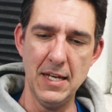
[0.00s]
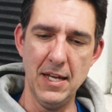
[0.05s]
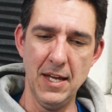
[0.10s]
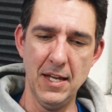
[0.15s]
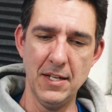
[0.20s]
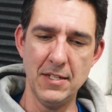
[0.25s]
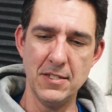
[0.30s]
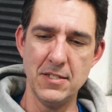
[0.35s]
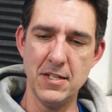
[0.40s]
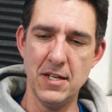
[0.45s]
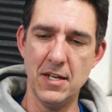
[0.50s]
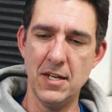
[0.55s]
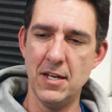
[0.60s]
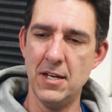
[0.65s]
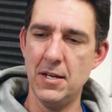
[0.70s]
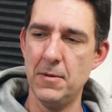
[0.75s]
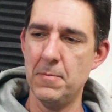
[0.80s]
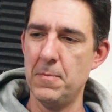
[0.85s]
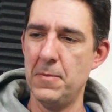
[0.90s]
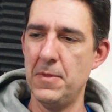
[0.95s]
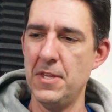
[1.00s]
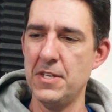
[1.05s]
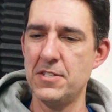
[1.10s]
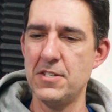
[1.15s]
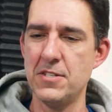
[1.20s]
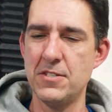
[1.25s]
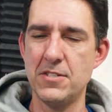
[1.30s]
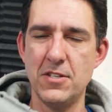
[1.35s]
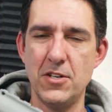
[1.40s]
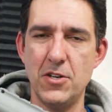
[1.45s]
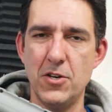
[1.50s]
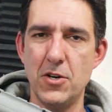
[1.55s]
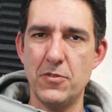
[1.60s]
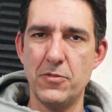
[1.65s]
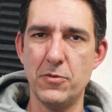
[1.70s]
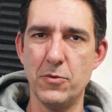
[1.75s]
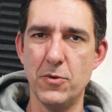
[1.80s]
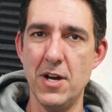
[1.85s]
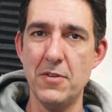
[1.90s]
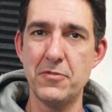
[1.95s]
And uh, this is the
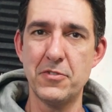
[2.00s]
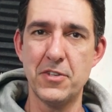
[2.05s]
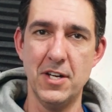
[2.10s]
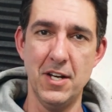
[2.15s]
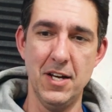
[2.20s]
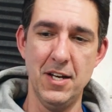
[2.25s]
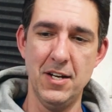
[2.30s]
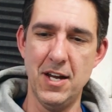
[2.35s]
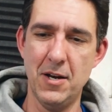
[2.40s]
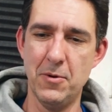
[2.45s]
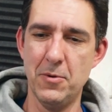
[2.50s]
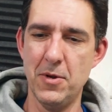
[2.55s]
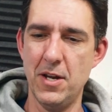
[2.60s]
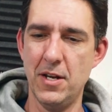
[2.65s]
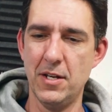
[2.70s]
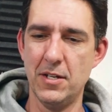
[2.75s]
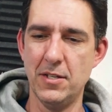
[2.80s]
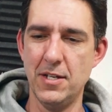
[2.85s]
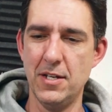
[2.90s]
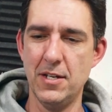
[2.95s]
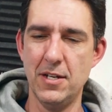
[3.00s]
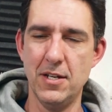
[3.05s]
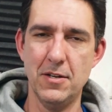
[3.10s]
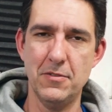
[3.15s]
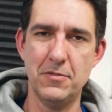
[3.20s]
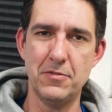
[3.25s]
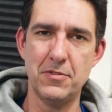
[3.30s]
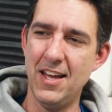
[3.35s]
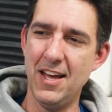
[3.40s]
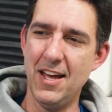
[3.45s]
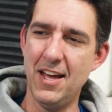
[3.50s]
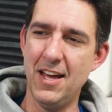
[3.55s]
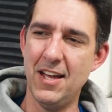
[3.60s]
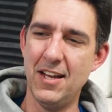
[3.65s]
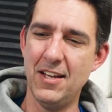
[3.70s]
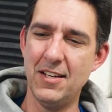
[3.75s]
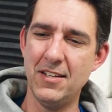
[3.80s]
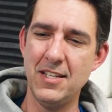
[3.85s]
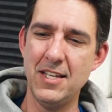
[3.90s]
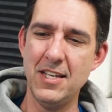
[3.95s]
Nerf Rough Cut, ironically enough.
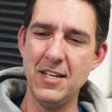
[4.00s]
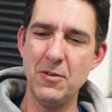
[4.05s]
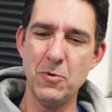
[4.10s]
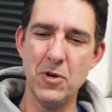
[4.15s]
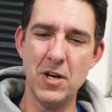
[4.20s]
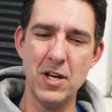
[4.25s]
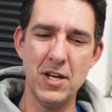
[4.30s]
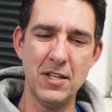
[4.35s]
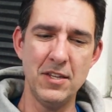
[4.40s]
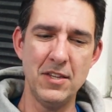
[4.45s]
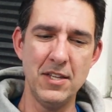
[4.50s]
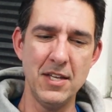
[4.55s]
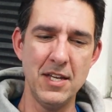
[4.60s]
And he wanted